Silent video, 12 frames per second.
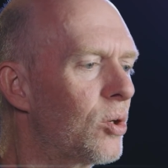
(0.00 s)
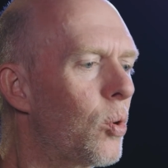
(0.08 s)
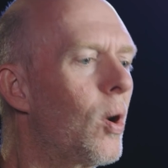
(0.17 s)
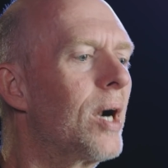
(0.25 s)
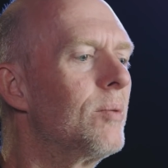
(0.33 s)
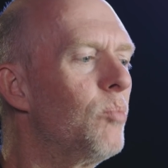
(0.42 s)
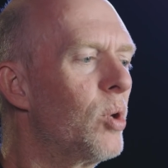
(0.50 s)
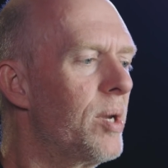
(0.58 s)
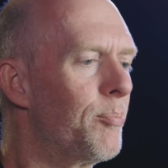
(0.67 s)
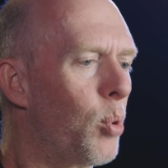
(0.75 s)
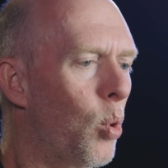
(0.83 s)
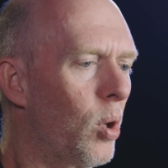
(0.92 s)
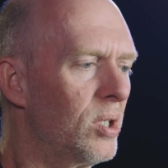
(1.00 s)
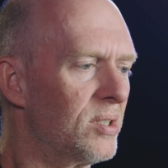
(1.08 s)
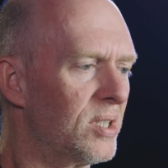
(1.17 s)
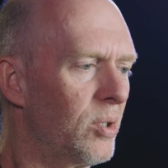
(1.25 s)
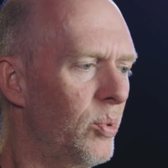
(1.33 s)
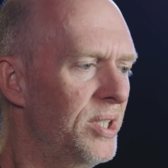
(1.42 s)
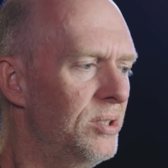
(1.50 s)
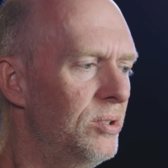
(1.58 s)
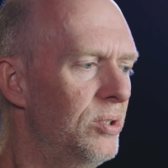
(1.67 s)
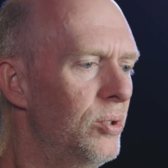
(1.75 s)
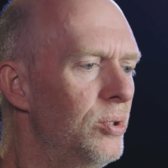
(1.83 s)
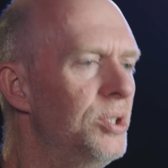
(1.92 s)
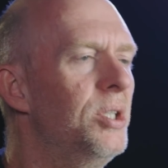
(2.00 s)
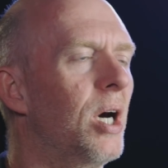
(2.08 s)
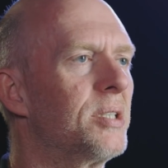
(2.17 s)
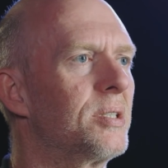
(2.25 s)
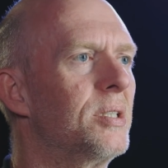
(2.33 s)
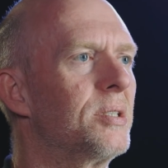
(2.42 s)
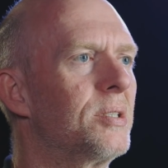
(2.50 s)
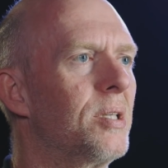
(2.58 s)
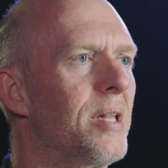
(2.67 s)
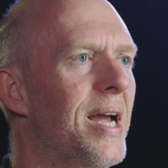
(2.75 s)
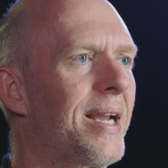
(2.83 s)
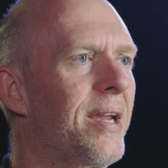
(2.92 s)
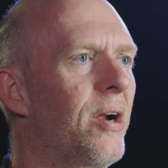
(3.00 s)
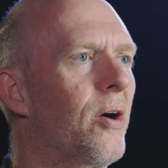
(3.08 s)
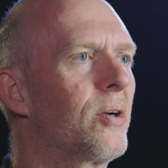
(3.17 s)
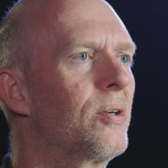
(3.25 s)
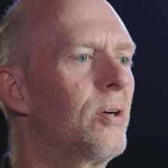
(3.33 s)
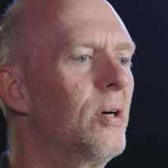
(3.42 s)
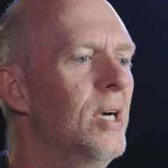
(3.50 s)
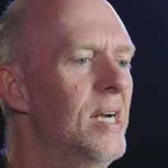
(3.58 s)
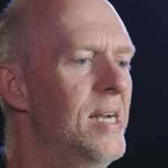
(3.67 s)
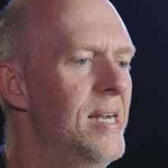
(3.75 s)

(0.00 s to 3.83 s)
incredibly important that we do justice to that character